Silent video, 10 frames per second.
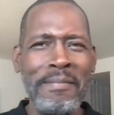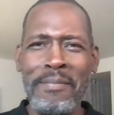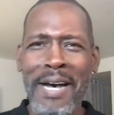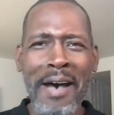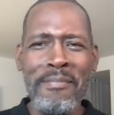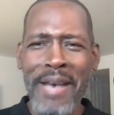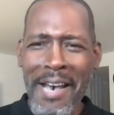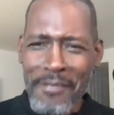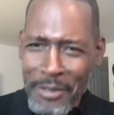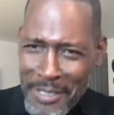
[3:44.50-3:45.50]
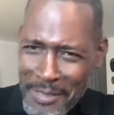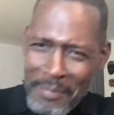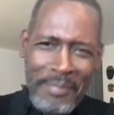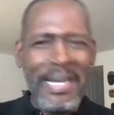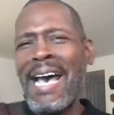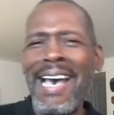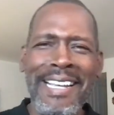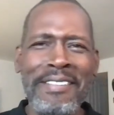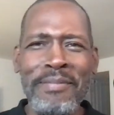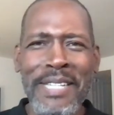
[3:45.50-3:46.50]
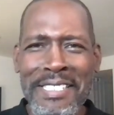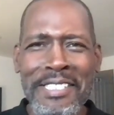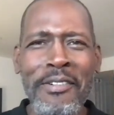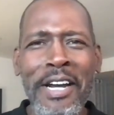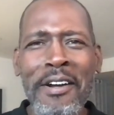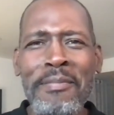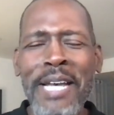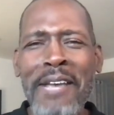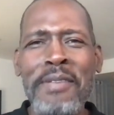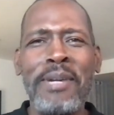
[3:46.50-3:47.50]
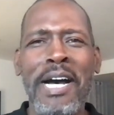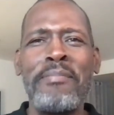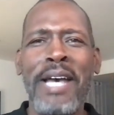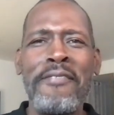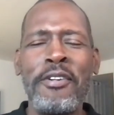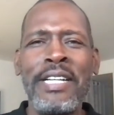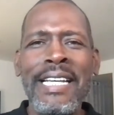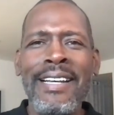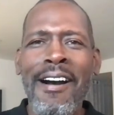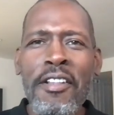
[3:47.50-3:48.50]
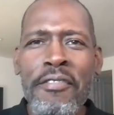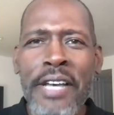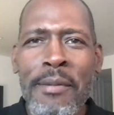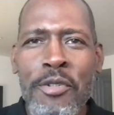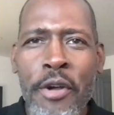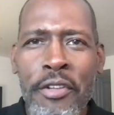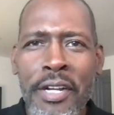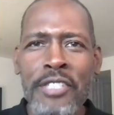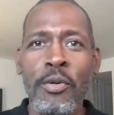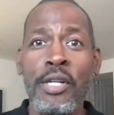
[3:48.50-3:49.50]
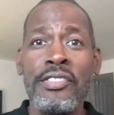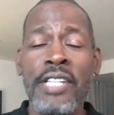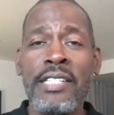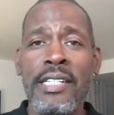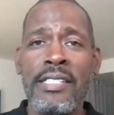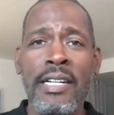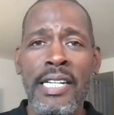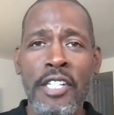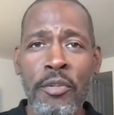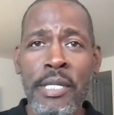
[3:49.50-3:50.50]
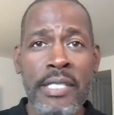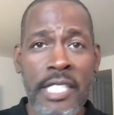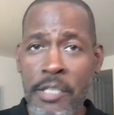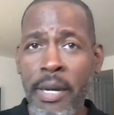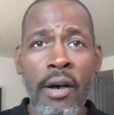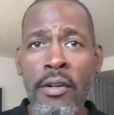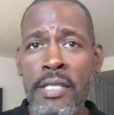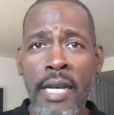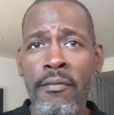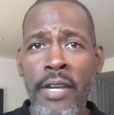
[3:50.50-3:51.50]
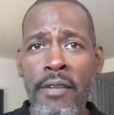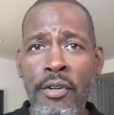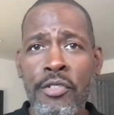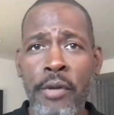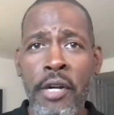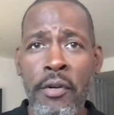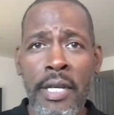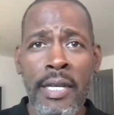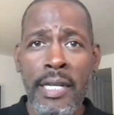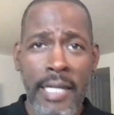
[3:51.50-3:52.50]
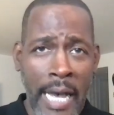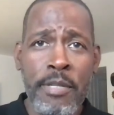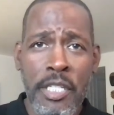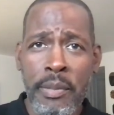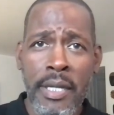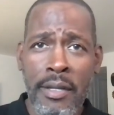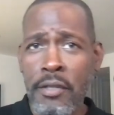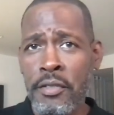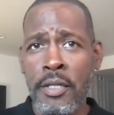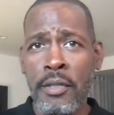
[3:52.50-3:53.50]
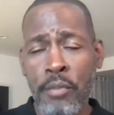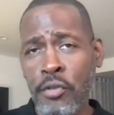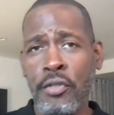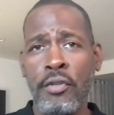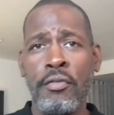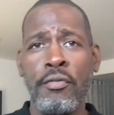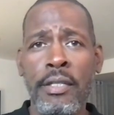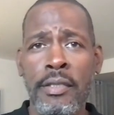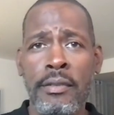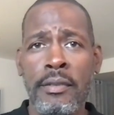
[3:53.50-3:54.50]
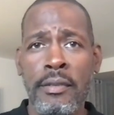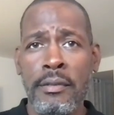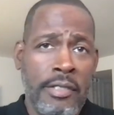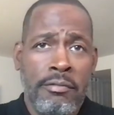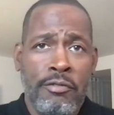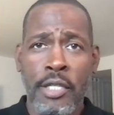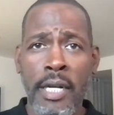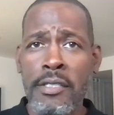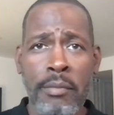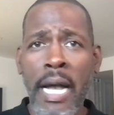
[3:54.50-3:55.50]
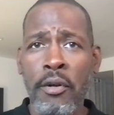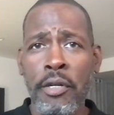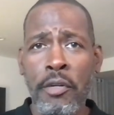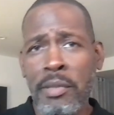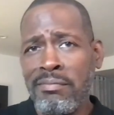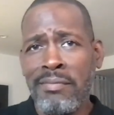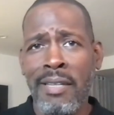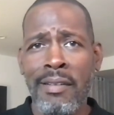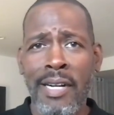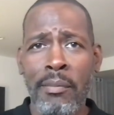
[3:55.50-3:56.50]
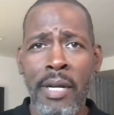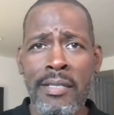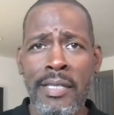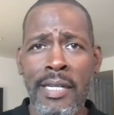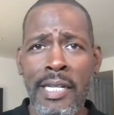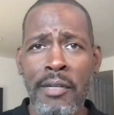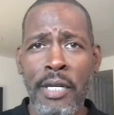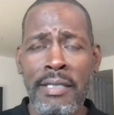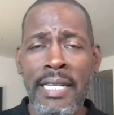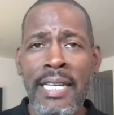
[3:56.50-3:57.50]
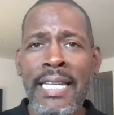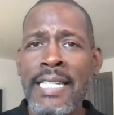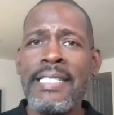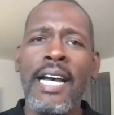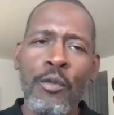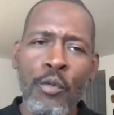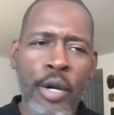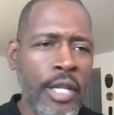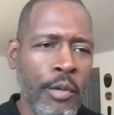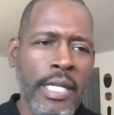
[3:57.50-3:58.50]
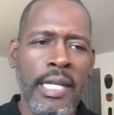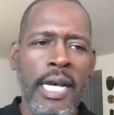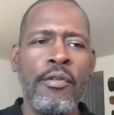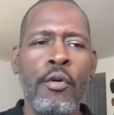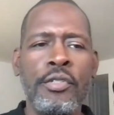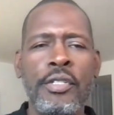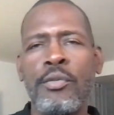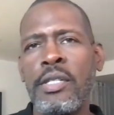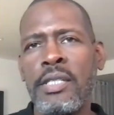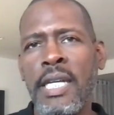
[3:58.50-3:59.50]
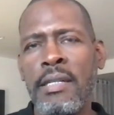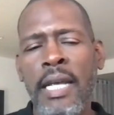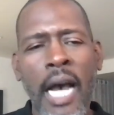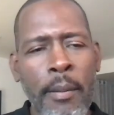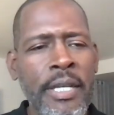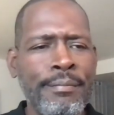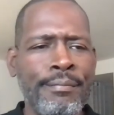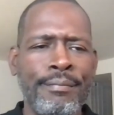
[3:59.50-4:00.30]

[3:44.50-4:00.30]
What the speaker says: Bob Baffert is back. B squared, baby. Bob Baffert, Hall of Fame trainer that has won 6 Kentucky Derbies. He's my all-time favorite trainer, and he happens to be a close personal friend, which really doesn't matter here, but thought I'd mention it anyway. He's got really, really live horses once again. I mean,